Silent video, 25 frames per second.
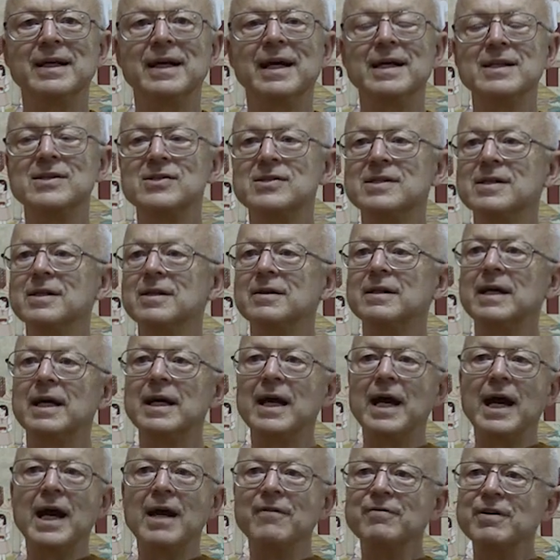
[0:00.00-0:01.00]
And
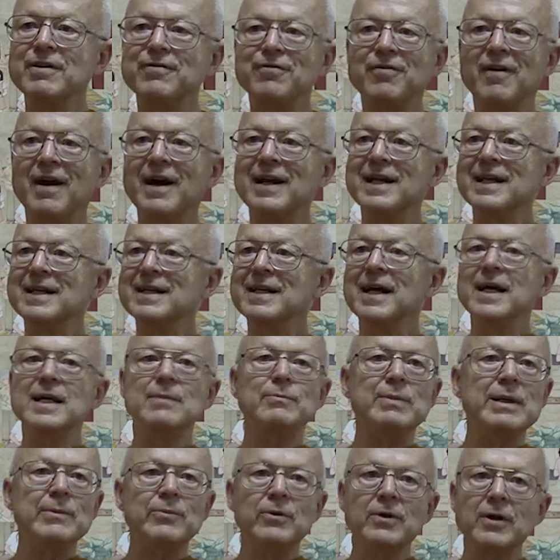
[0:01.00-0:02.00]
still, every Friday
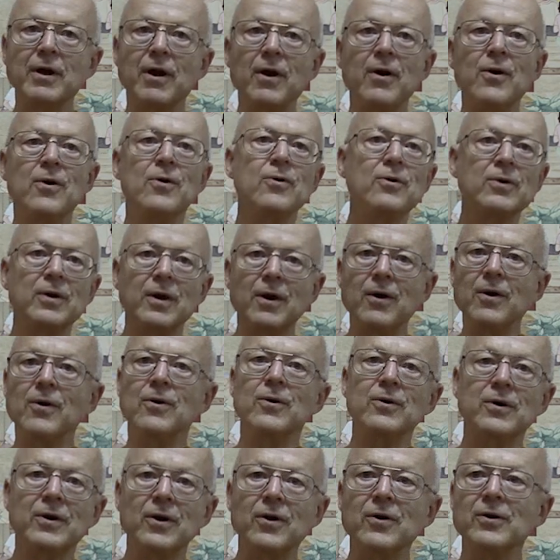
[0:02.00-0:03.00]
night, people go,
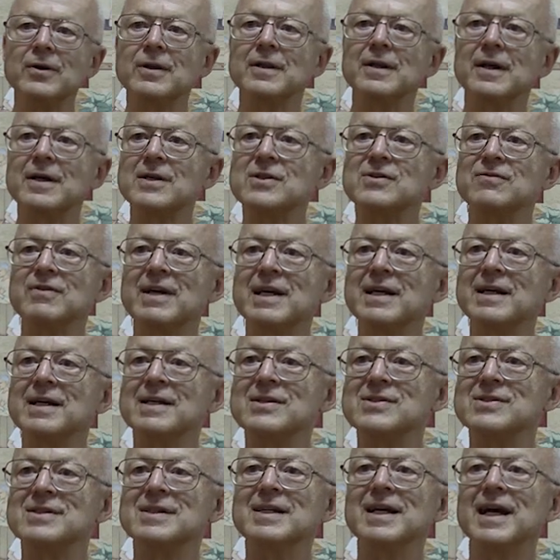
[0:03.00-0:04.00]
go, go to Las
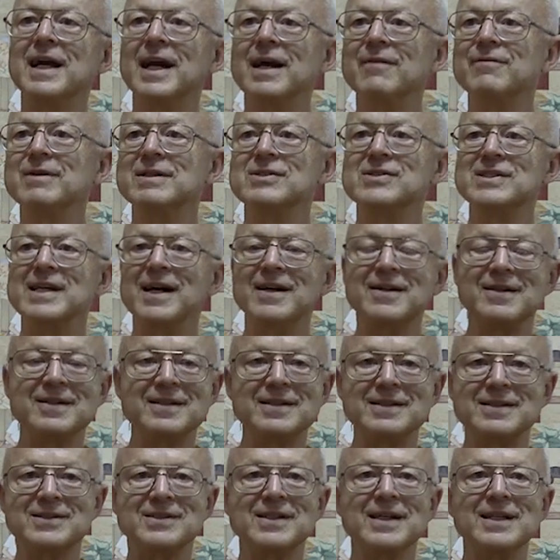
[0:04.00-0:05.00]
Vegas. Every
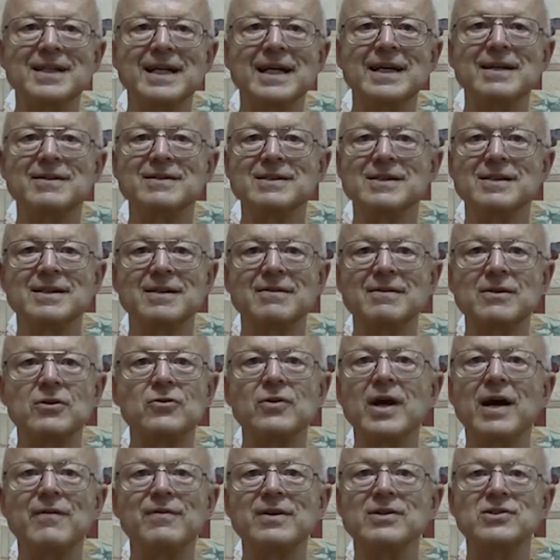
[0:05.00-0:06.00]
Saturday, Sunday, the, the
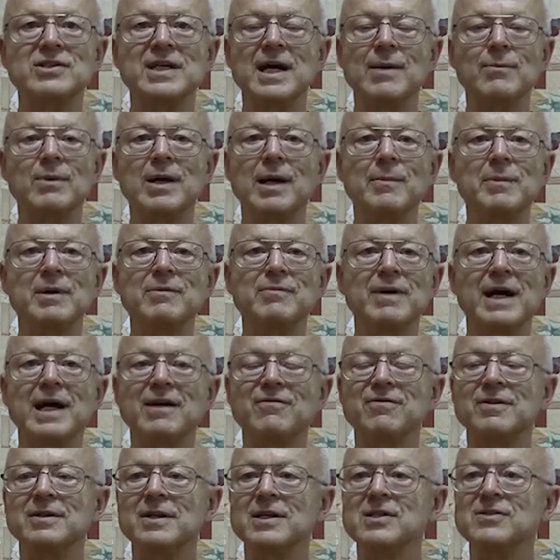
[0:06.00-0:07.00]
traffic jam coming
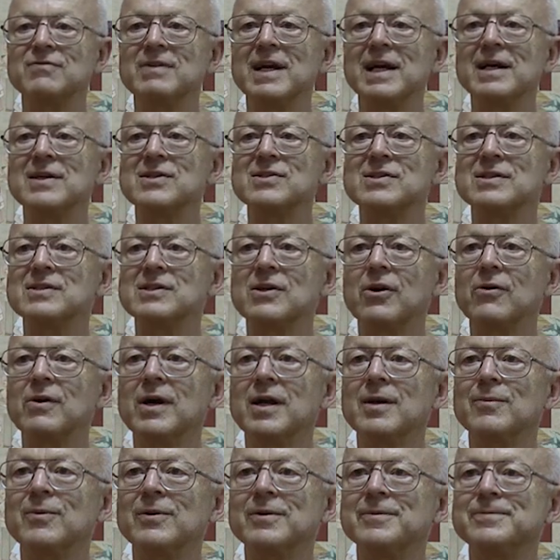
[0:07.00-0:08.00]
back from Las Vegas is
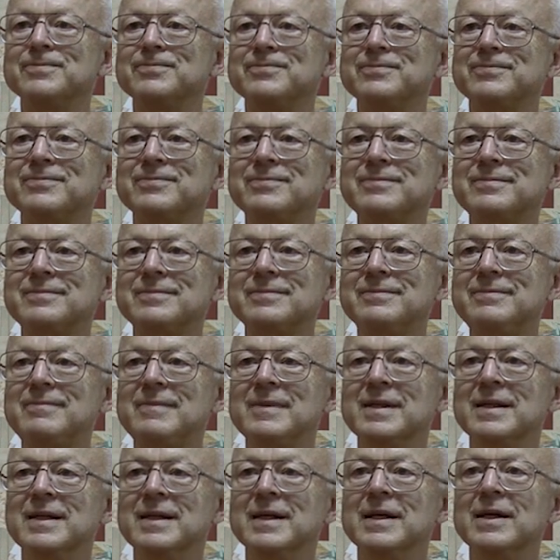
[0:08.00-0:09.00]
incredible.
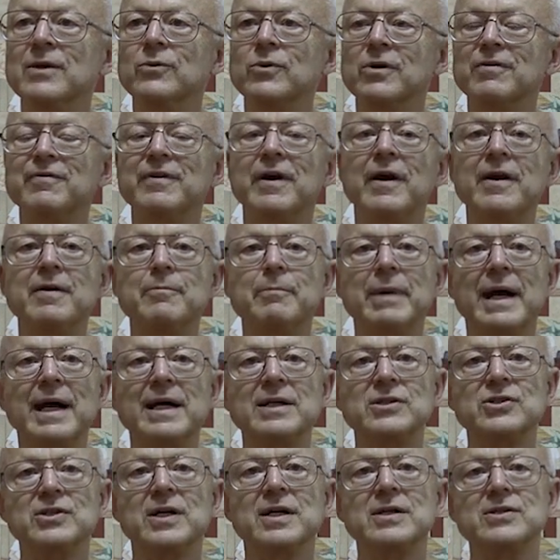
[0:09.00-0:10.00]
We're very
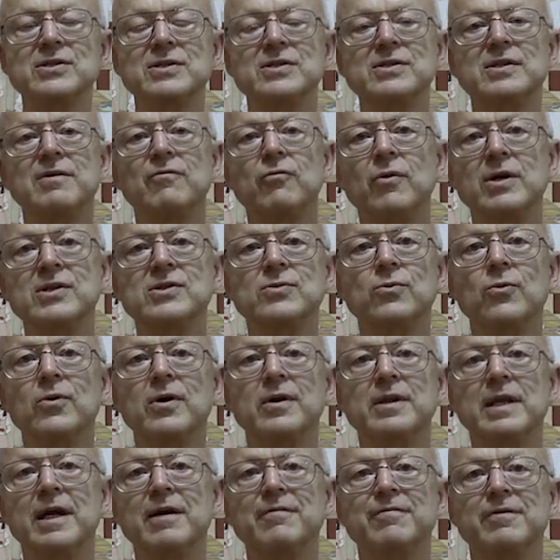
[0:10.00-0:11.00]
bad judges of what's
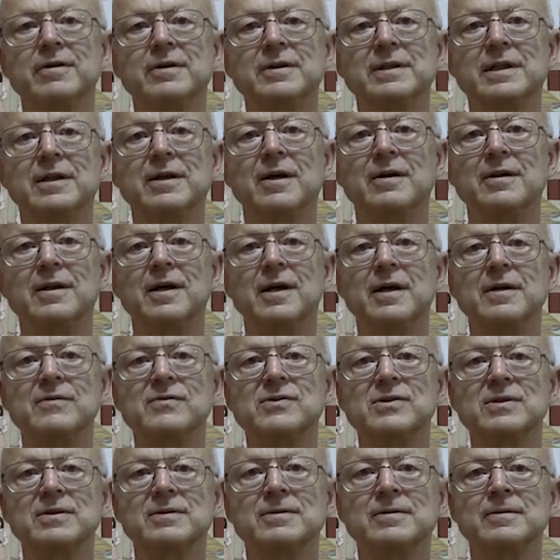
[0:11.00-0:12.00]
worth effort in our
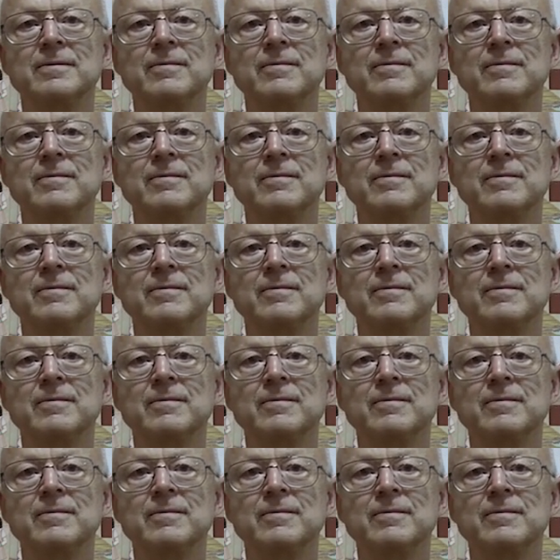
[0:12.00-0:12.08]
lives.